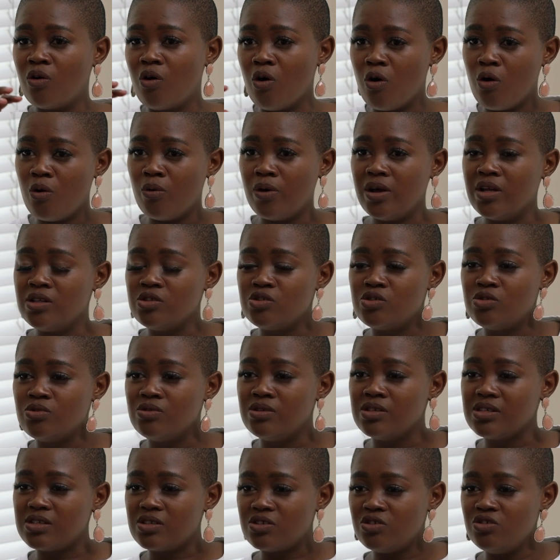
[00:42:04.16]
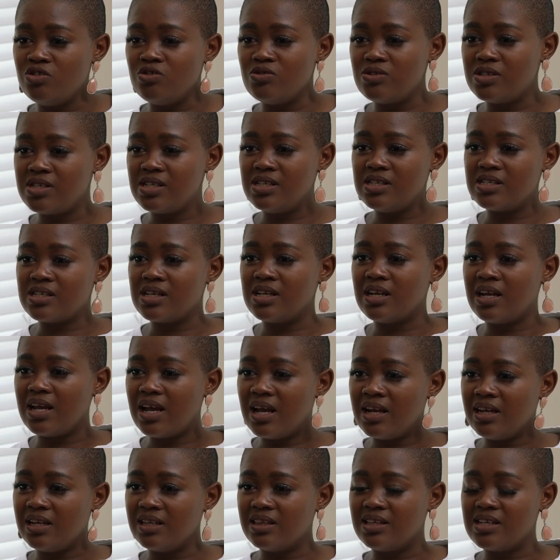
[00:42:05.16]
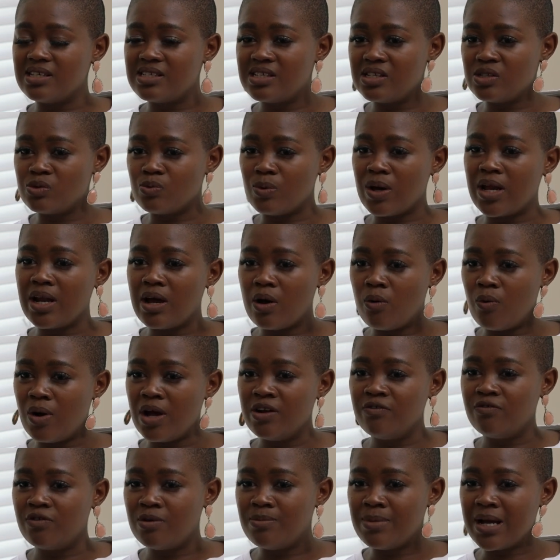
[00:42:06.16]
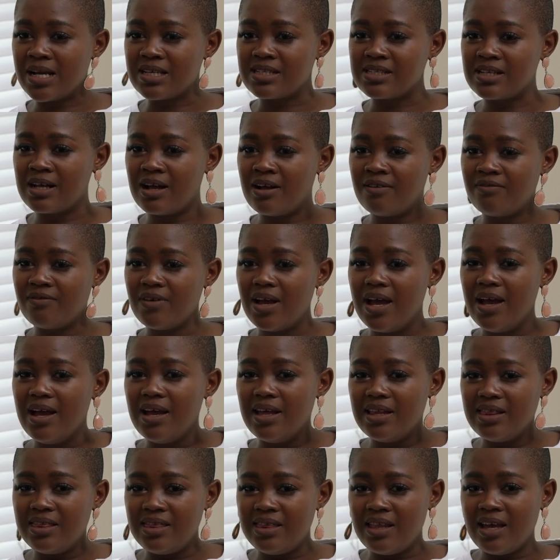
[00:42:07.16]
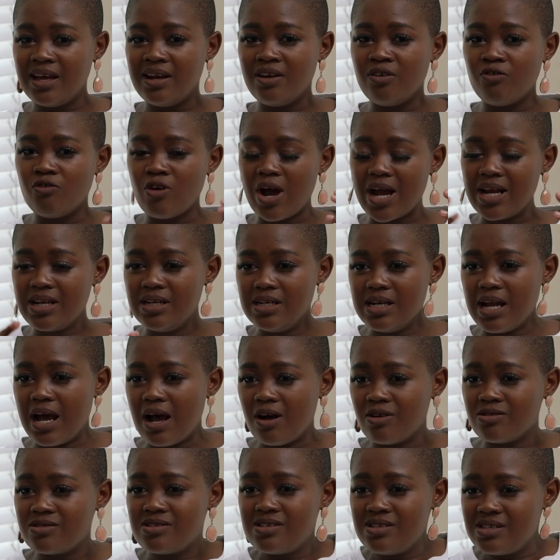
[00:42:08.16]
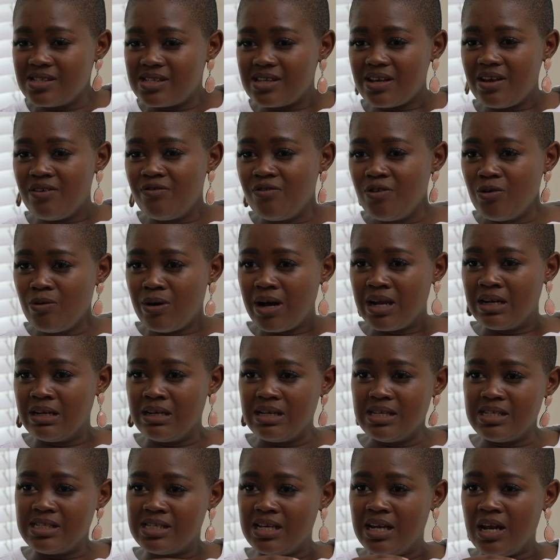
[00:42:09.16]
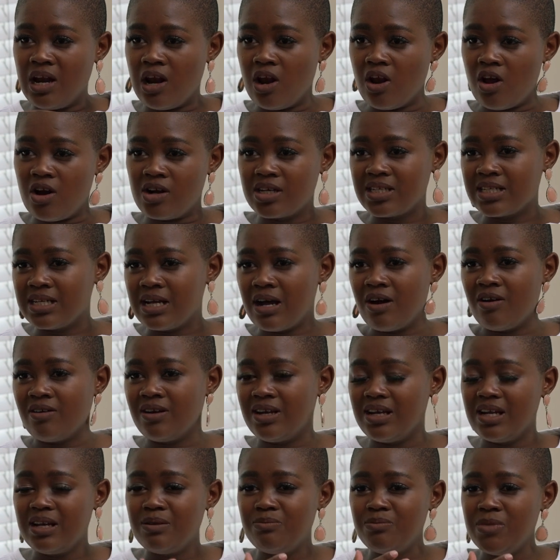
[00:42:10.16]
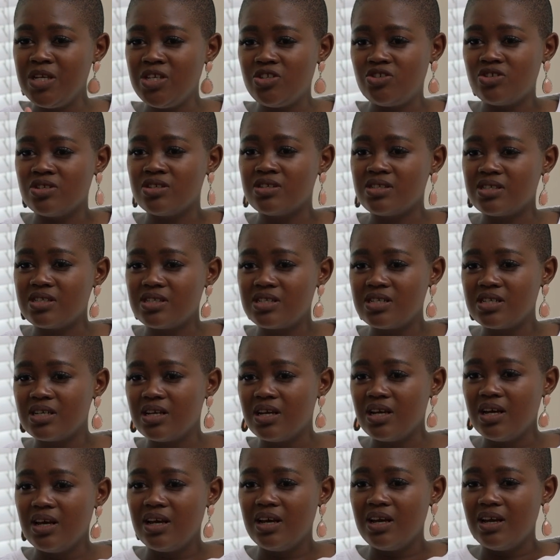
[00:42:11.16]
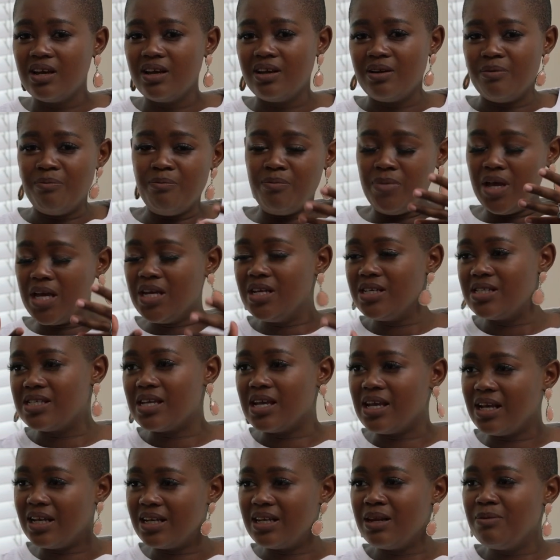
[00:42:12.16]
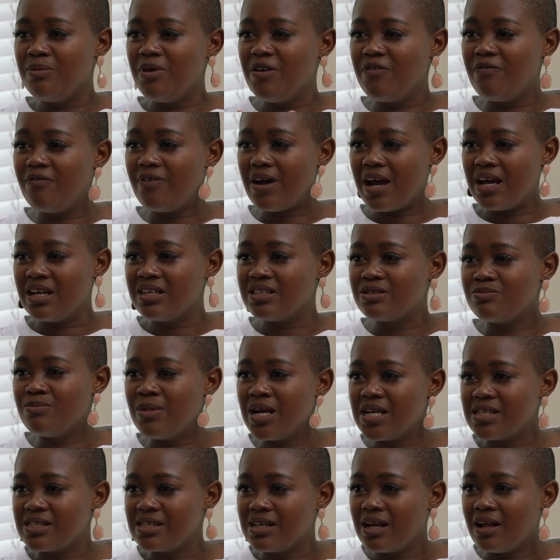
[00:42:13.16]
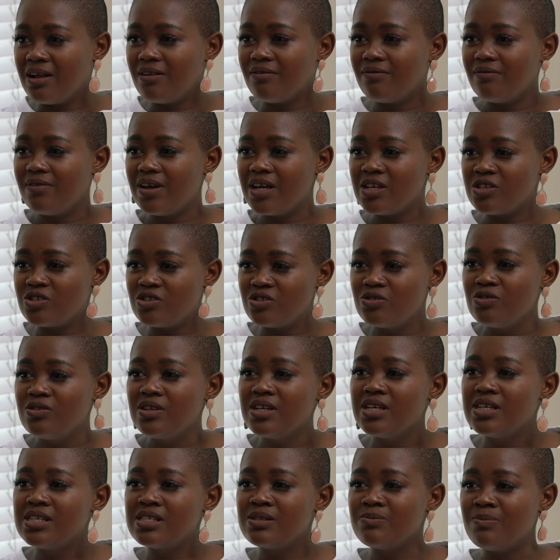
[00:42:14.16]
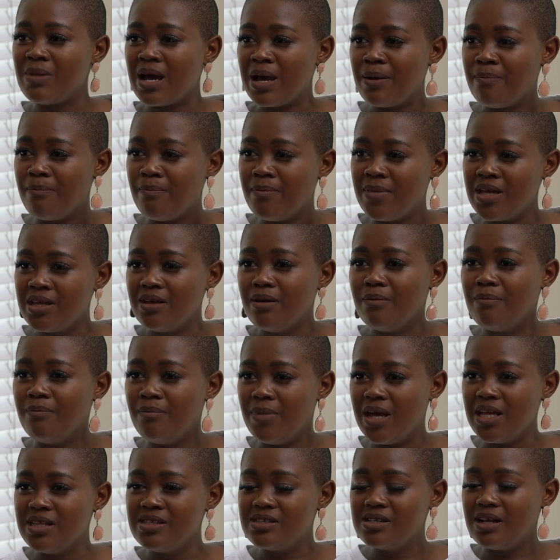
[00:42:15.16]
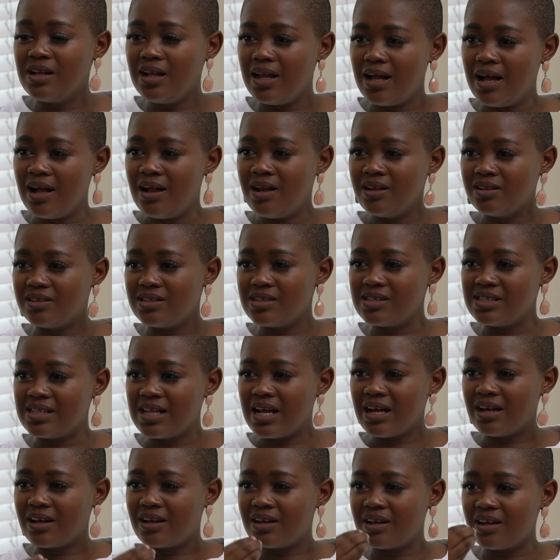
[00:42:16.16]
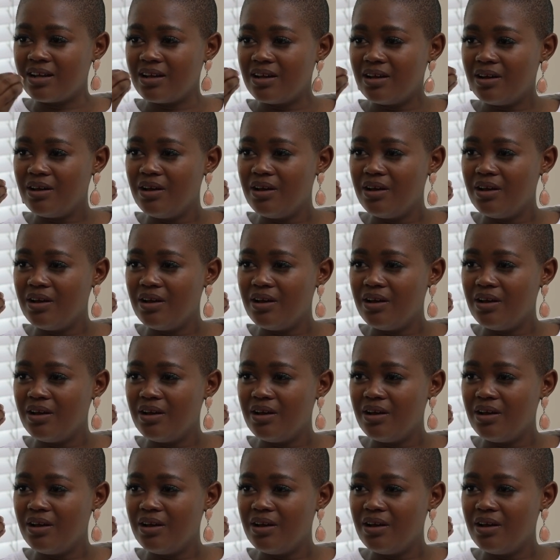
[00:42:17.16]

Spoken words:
go into this new season and this is what I want for myself, then right now, since everyone is in lockdown, let me just meditate. Let me find myself. As soon as my mental health is like